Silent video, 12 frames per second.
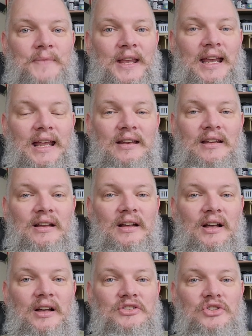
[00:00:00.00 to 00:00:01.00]
getting a,
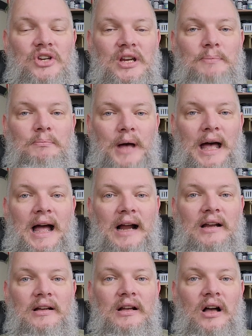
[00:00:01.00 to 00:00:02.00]
a cheap
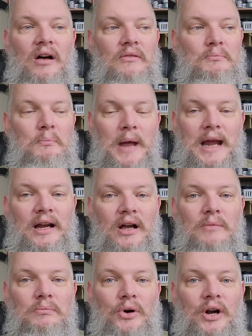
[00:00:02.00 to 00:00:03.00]
pack of
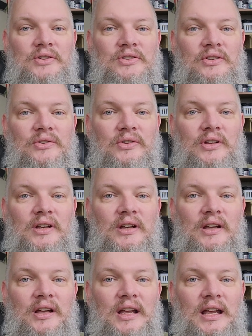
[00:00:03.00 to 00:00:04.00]
makeup brushes
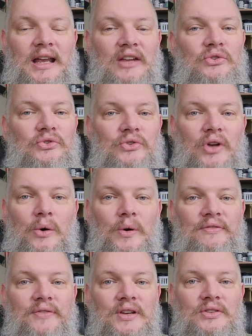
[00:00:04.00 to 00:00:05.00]
is so
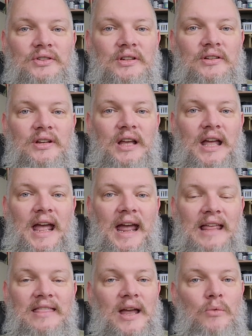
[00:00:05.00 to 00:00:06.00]
efficient
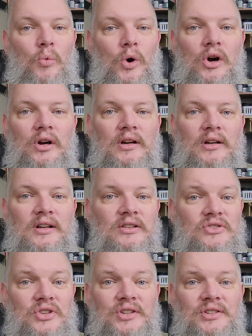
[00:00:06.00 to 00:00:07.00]
and they work
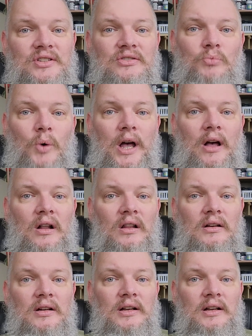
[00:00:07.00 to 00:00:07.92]
just as well.